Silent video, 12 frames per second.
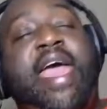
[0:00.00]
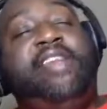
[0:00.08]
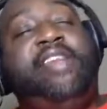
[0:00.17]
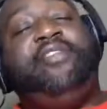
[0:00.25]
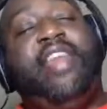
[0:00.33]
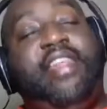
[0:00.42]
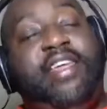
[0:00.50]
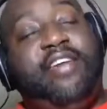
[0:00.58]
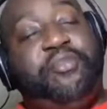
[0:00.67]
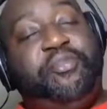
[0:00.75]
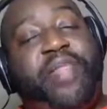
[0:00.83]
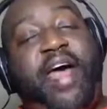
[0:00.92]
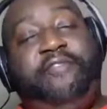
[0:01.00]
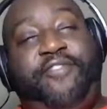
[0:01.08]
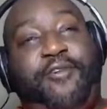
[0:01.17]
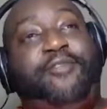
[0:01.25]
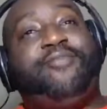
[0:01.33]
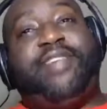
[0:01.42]
hate on any of the
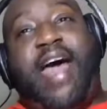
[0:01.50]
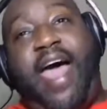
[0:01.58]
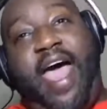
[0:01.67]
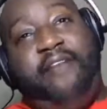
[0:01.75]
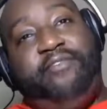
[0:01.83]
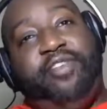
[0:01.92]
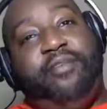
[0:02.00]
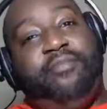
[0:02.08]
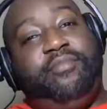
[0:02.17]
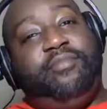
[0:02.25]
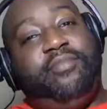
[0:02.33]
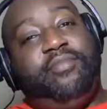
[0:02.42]
platforms. I have them.